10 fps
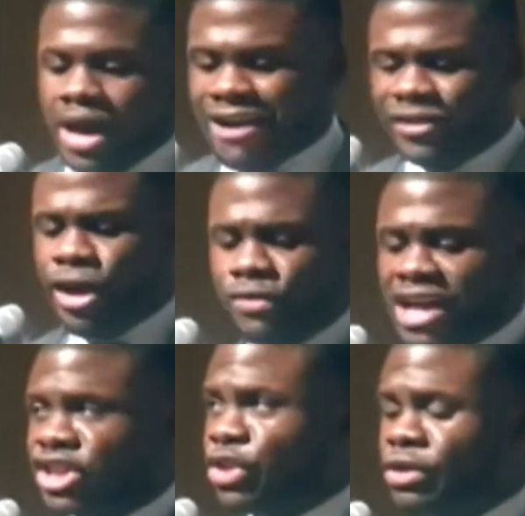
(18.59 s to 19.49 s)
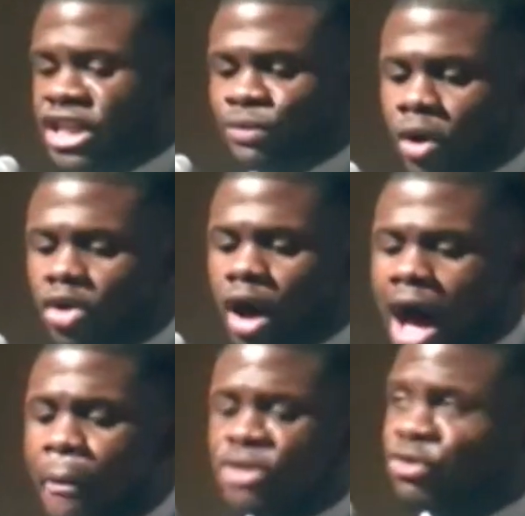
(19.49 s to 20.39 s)
I've learned that students won't
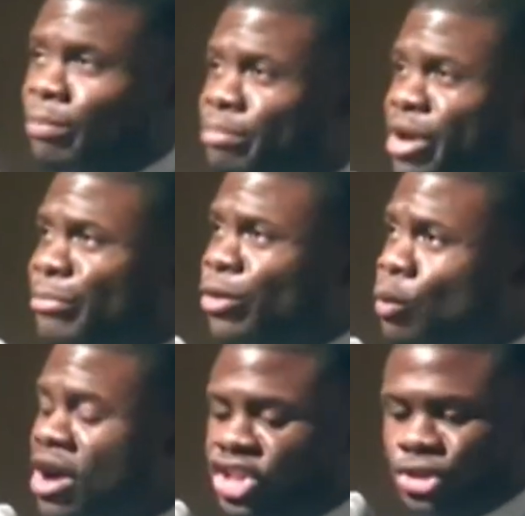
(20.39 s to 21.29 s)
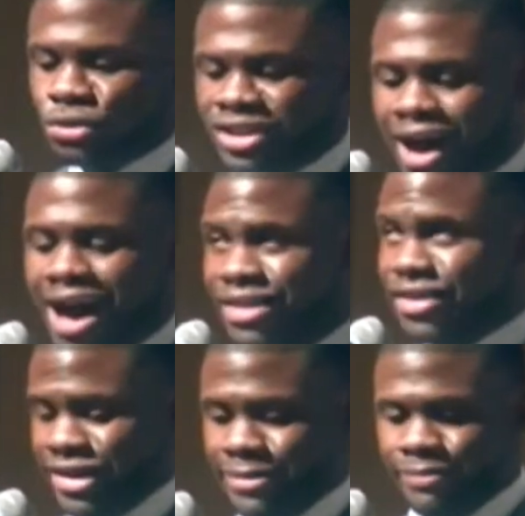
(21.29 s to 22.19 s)
always remember what you
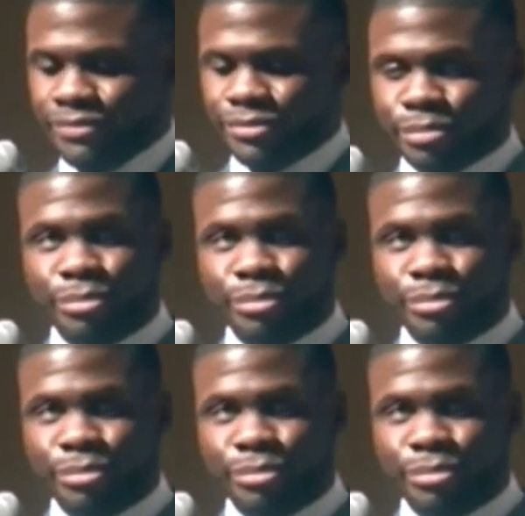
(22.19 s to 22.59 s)
taught them,